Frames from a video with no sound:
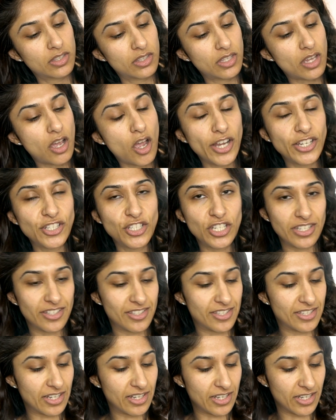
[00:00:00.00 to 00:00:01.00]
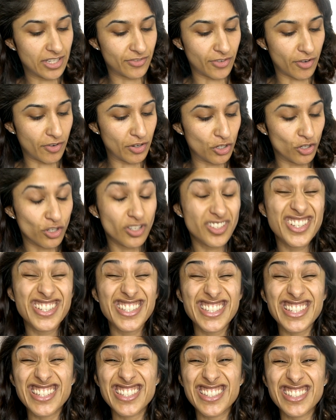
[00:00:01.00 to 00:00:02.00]
The hygiene sticker is very good
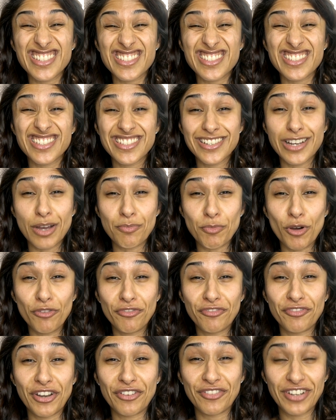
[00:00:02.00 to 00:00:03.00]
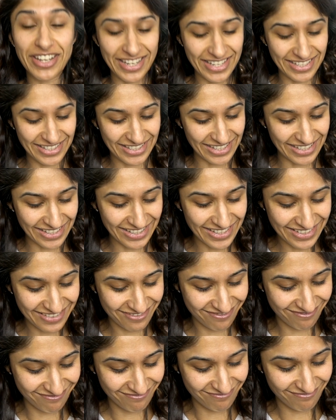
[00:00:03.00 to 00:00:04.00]
because it doesn't come off very easily.
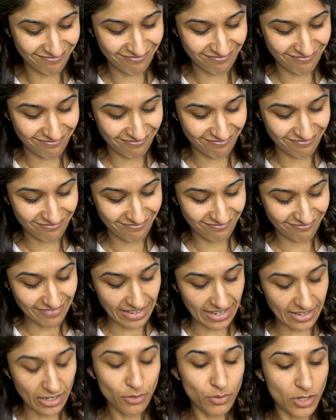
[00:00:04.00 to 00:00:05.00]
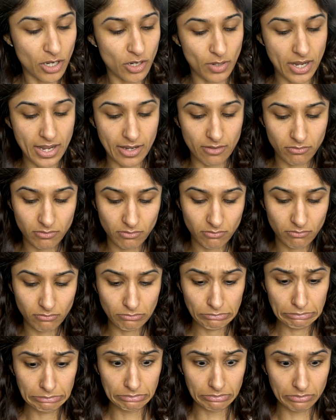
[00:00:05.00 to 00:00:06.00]
Hello? Oh.
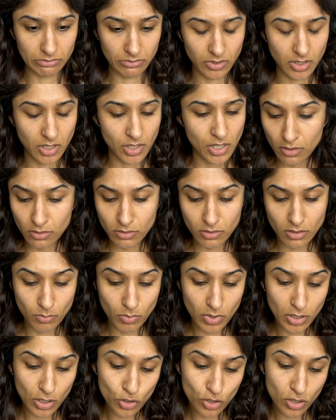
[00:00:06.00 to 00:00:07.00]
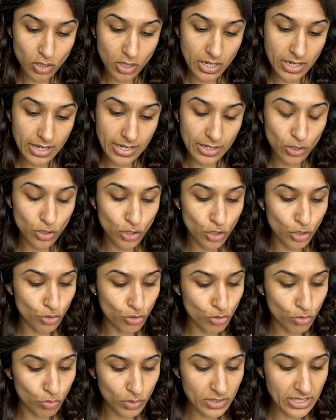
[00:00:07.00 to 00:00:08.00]
So I'm going to try
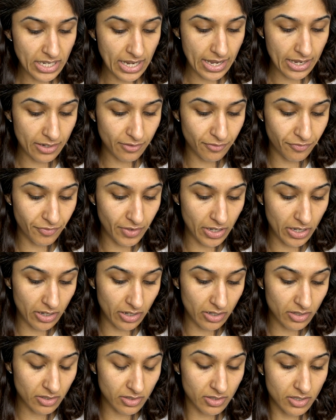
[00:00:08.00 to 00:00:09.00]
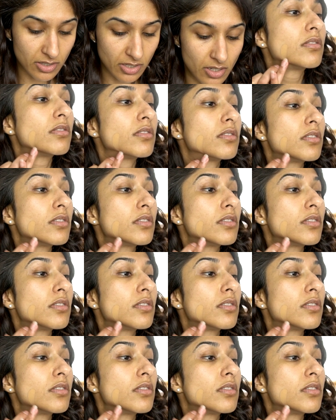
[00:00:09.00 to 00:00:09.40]
neutral tan first.